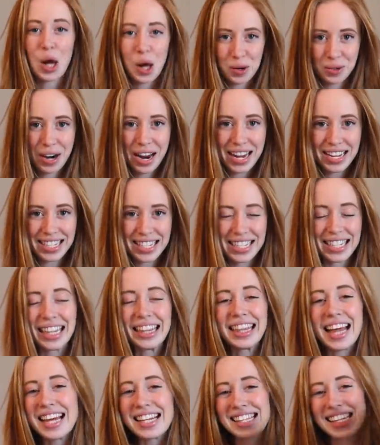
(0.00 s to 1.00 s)
All right,
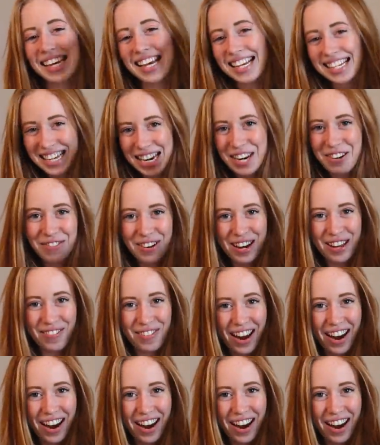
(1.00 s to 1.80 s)
let's continue reading